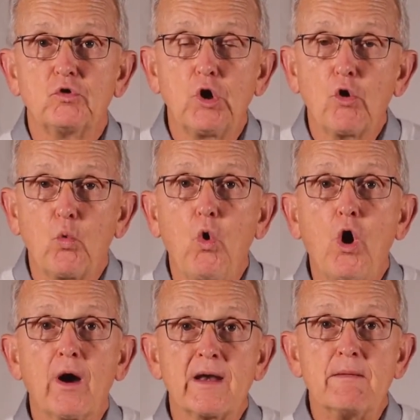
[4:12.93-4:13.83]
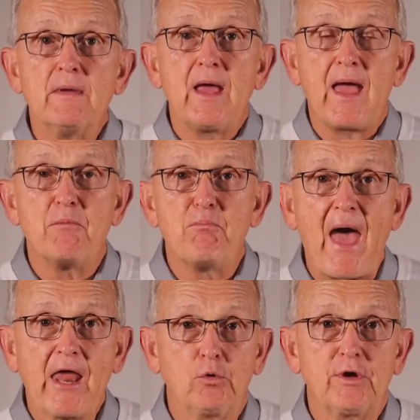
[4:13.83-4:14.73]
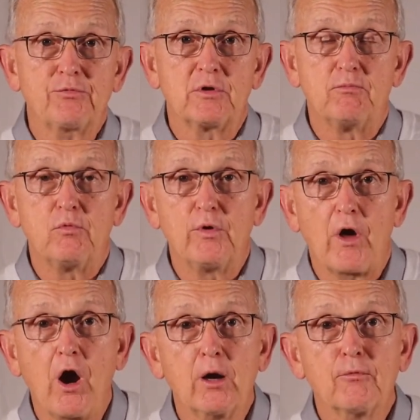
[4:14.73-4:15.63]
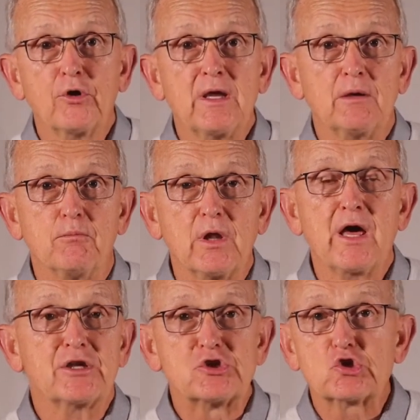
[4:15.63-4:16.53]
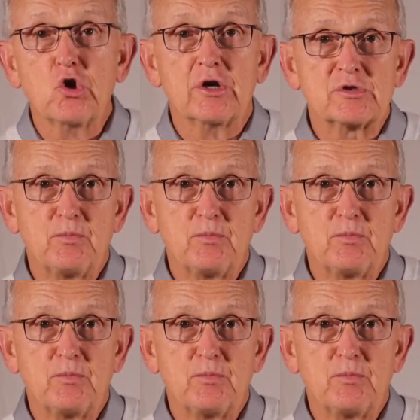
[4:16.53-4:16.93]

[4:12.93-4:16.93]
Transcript: go to war and battle with armory and blood and swords,